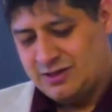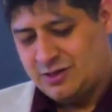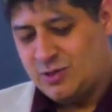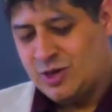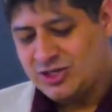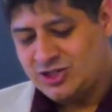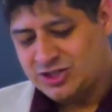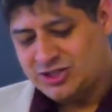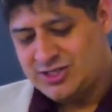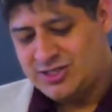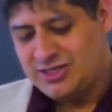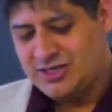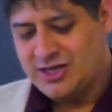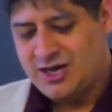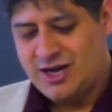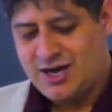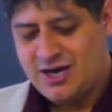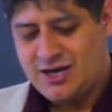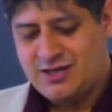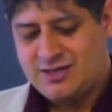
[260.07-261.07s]
Questioning
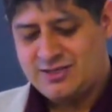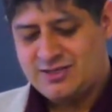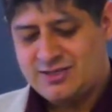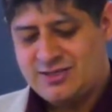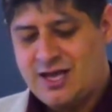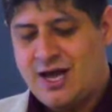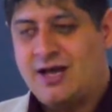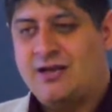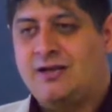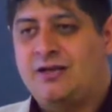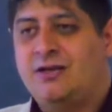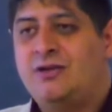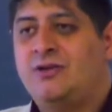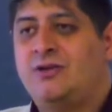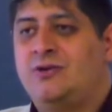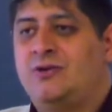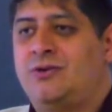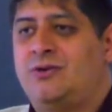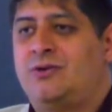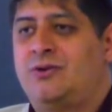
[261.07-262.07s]
God is not
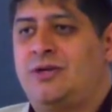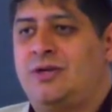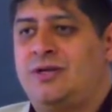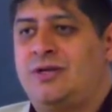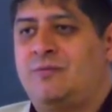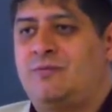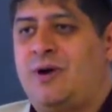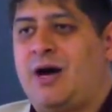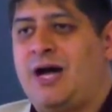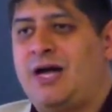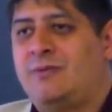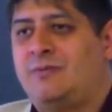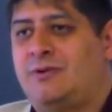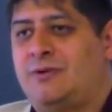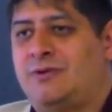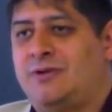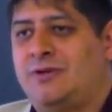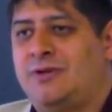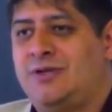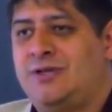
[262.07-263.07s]
new, and the
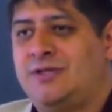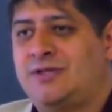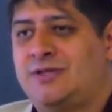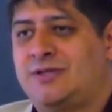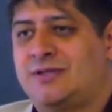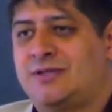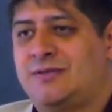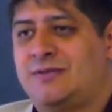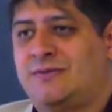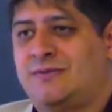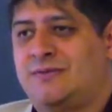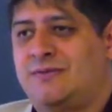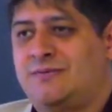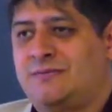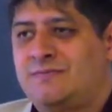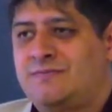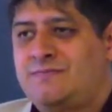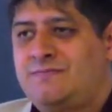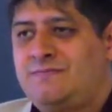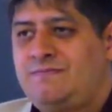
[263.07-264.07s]
Bible is
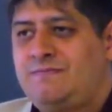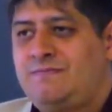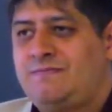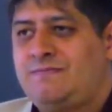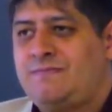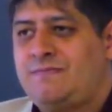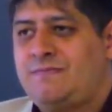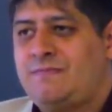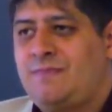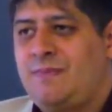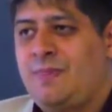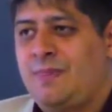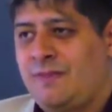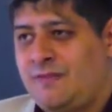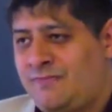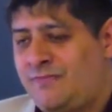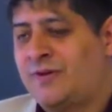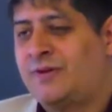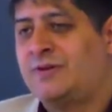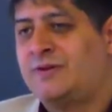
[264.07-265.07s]

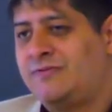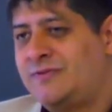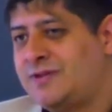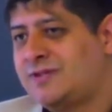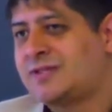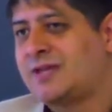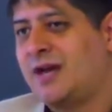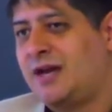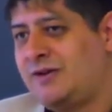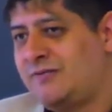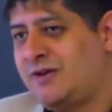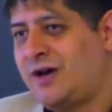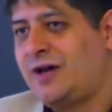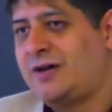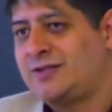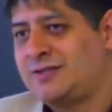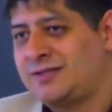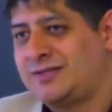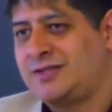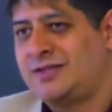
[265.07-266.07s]
full of this kind of
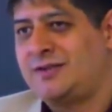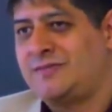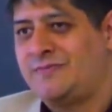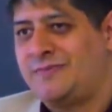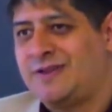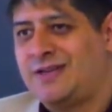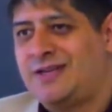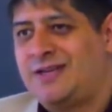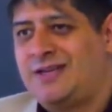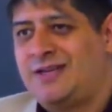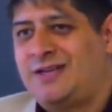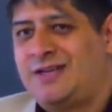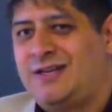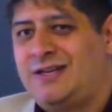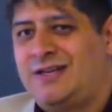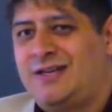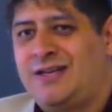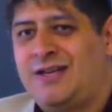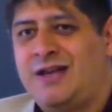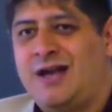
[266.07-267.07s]
honesty.
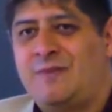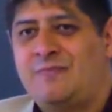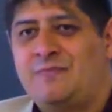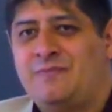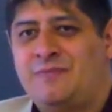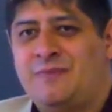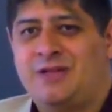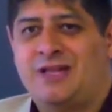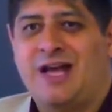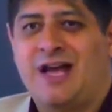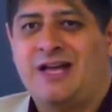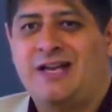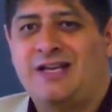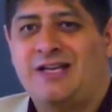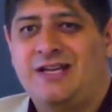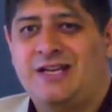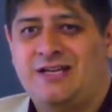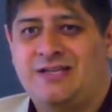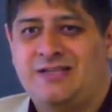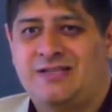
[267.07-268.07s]
And I'm glad
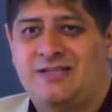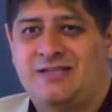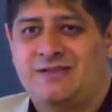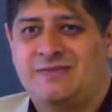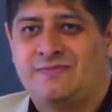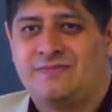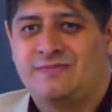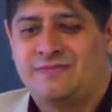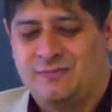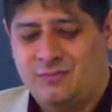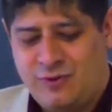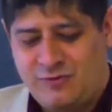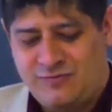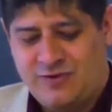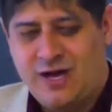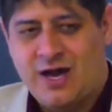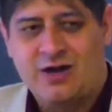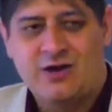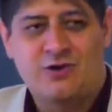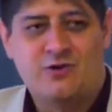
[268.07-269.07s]
it is.
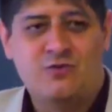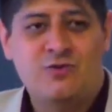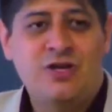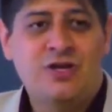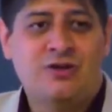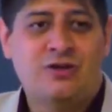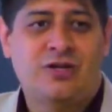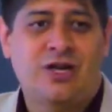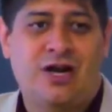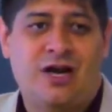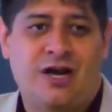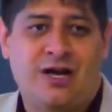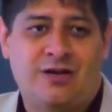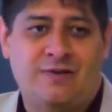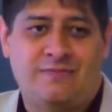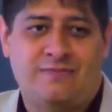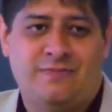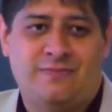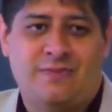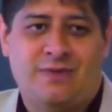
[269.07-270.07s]
We've got a real
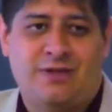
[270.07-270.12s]
God